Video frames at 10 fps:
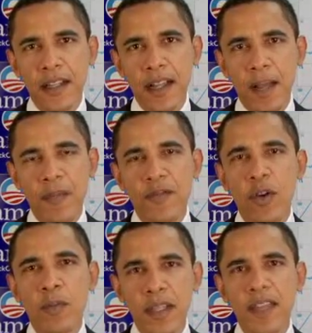I'm a
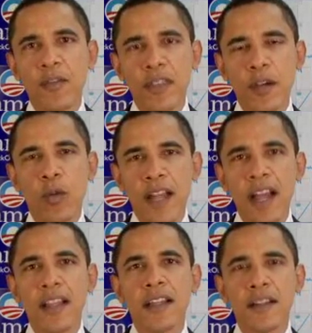firm believer that we're
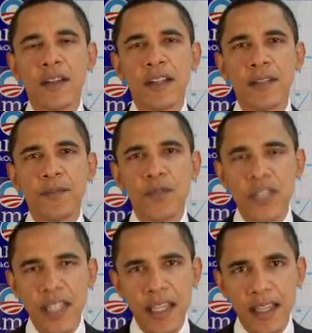not going to
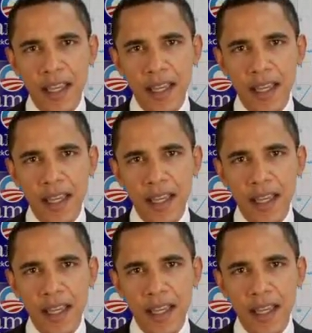see